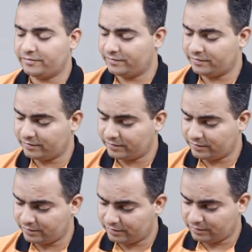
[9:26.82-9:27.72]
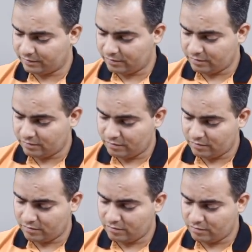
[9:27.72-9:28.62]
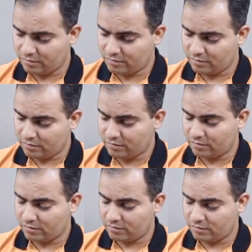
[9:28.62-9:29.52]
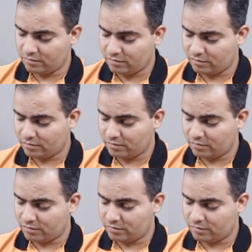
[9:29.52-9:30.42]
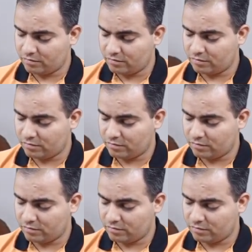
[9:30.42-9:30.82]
[no speech]